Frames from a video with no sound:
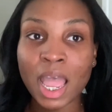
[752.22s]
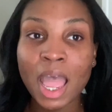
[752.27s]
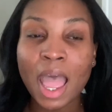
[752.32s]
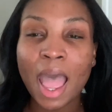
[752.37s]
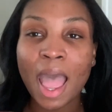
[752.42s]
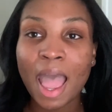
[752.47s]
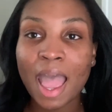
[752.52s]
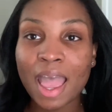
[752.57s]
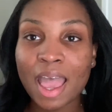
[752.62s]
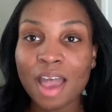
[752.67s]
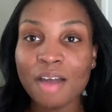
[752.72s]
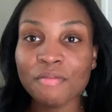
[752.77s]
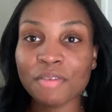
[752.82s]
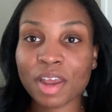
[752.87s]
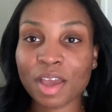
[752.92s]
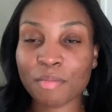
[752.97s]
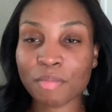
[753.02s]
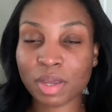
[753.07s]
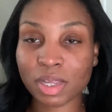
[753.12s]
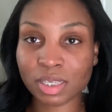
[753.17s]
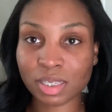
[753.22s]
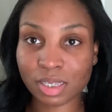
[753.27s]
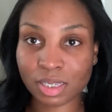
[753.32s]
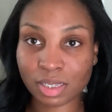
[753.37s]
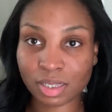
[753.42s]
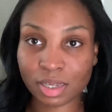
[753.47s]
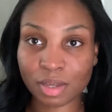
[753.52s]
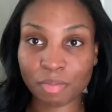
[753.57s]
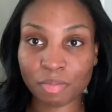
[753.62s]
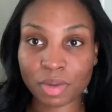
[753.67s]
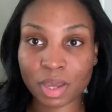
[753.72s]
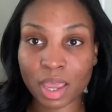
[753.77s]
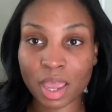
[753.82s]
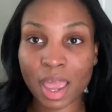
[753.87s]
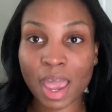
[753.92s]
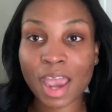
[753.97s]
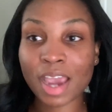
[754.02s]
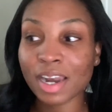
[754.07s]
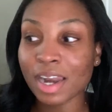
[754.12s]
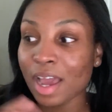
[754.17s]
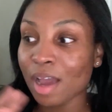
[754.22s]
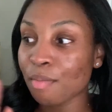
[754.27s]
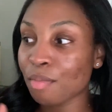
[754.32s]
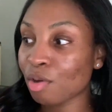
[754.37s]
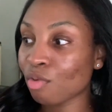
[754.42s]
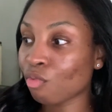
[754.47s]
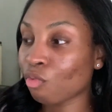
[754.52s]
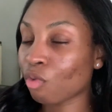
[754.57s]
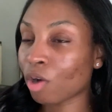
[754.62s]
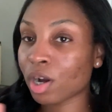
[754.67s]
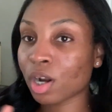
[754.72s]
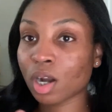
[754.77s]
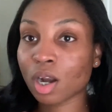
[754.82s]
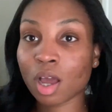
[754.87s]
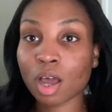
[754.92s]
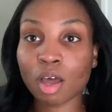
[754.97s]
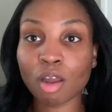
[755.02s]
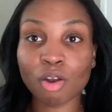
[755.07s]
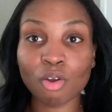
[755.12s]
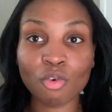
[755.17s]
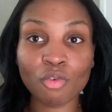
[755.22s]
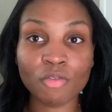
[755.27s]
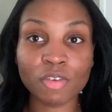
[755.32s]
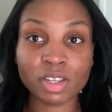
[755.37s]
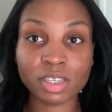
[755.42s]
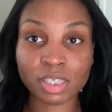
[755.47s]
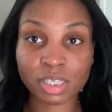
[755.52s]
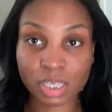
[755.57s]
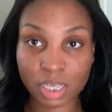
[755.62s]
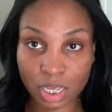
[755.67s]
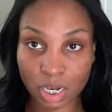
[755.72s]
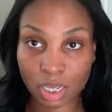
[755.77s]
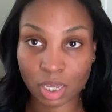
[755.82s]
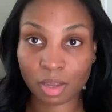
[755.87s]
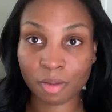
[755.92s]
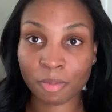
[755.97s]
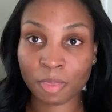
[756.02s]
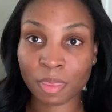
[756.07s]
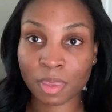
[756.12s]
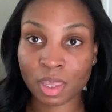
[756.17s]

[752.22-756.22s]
I have not been to sleep yet, and I've been running all over the city